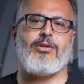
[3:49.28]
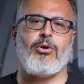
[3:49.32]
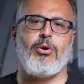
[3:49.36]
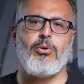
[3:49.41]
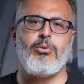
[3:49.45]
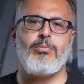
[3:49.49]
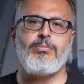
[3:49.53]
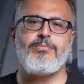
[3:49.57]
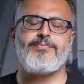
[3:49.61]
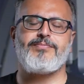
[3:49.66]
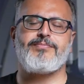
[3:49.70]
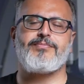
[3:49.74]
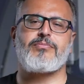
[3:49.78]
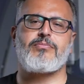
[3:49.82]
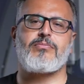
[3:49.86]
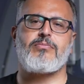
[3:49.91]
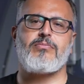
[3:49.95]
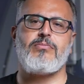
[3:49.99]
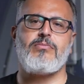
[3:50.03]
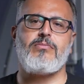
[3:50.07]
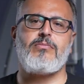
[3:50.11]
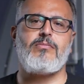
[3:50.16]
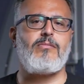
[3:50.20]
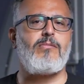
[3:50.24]
home,
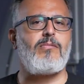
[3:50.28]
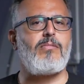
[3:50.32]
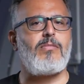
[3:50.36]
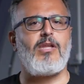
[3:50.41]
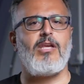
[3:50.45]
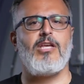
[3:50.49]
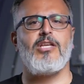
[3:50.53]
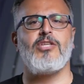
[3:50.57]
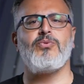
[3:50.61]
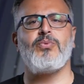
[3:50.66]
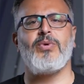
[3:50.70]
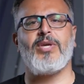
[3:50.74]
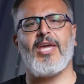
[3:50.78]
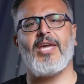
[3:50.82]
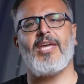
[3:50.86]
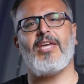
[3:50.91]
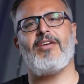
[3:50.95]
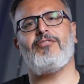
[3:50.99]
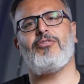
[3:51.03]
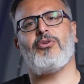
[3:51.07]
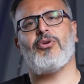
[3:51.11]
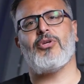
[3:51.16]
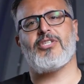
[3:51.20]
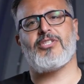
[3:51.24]
is we can
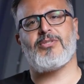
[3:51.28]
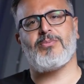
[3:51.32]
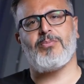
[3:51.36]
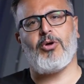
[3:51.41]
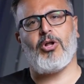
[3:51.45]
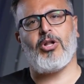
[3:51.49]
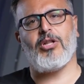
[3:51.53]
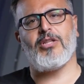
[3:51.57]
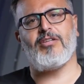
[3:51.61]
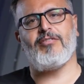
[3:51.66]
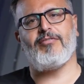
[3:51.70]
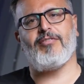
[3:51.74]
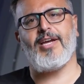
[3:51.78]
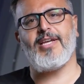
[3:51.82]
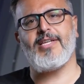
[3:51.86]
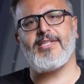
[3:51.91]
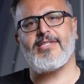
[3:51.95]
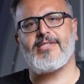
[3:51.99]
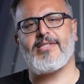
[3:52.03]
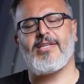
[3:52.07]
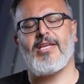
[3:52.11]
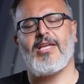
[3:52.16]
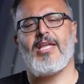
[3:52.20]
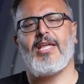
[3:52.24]
give you a small
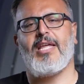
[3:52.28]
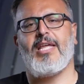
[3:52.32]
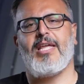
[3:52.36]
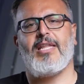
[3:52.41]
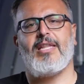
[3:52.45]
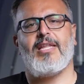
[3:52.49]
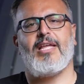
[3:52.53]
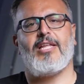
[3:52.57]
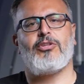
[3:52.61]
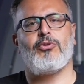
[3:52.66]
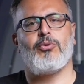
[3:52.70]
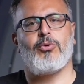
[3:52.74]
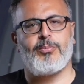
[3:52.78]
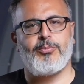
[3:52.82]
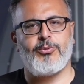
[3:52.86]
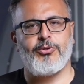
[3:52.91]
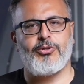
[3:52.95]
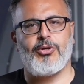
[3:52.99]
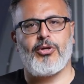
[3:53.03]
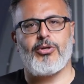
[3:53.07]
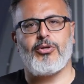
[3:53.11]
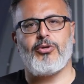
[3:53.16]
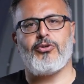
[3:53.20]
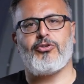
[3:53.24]
device that you would
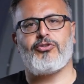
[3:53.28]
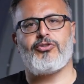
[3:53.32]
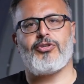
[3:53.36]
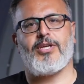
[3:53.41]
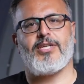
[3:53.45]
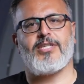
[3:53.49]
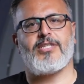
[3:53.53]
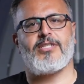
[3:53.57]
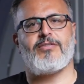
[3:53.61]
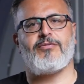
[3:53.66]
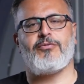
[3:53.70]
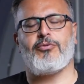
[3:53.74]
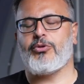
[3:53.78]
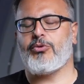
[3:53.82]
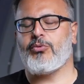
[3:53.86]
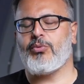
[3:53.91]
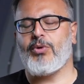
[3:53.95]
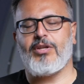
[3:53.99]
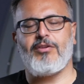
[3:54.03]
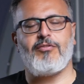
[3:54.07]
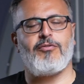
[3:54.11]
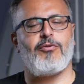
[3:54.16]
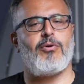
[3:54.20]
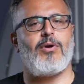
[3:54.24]
put on your chest for
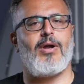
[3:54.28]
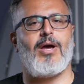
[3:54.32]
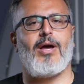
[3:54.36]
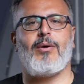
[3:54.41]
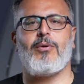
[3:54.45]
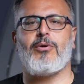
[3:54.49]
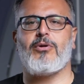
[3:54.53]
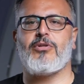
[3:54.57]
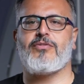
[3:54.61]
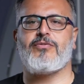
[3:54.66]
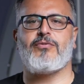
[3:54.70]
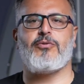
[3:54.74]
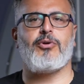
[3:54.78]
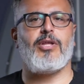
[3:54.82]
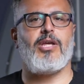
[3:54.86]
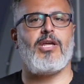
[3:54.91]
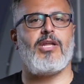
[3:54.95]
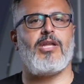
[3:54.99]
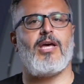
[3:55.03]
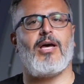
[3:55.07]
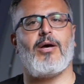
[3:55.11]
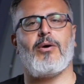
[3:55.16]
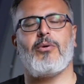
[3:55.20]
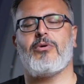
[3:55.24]
24 hours,
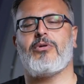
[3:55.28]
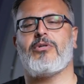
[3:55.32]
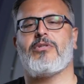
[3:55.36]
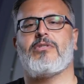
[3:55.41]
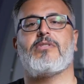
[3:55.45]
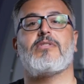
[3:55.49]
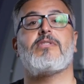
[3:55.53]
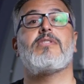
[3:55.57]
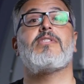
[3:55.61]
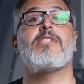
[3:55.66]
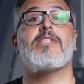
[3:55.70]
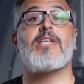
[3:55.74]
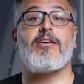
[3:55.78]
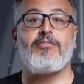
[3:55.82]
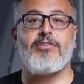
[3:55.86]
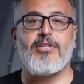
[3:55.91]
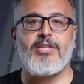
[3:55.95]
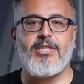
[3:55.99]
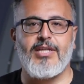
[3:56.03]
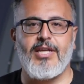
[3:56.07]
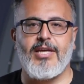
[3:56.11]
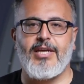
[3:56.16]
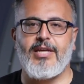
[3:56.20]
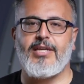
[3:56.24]
48 hours,
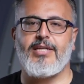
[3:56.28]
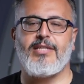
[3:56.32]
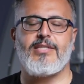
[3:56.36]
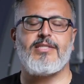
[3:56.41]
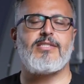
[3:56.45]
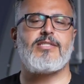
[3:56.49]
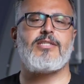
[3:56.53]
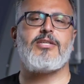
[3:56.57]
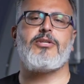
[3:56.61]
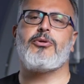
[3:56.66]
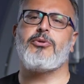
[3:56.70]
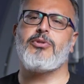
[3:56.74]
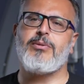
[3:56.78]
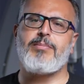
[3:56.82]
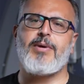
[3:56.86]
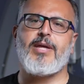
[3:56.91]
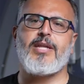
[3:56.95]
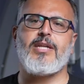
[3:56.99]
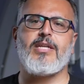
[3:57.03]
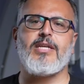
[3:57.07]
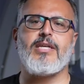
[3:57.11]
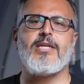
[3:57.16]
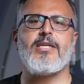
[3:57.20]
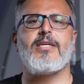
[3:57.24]
7 days, you know,
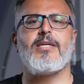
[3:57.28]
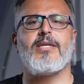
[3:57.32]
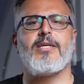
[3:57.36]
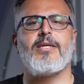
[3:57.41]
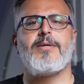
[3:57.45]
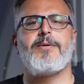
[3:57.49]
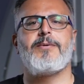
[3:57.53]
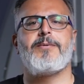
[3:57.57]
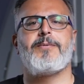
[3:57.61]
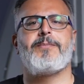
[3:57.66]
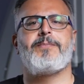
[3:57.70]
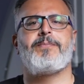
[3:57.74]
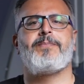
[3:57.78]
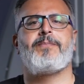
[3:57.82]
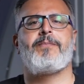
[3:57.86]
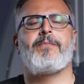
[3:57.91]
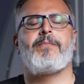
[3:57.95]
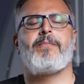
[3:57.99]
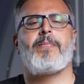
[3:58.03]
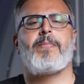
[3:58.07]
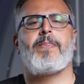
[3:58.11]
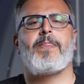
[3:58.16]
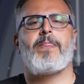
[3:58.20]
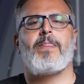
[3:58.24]
depending.
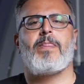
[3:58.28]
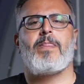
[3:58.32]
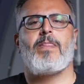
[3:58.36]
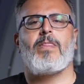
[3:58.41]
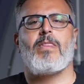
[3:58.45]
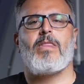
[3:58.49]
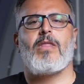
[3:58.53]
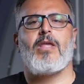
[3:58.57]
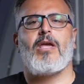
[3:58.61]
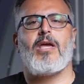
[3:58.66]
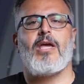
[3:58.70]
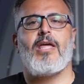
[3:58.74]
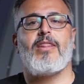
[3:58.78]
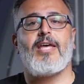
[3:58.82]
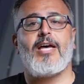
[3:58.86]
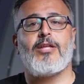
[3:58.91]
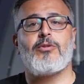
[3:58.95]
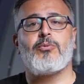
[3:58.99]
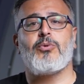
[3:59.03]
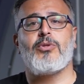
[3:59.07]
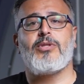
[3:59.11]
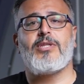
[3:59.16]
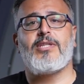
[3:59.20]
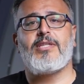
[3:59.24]
And
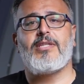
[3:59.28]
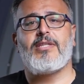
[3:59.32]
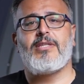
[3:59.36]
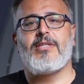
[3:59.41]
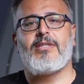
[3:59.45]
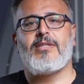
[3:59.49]
that would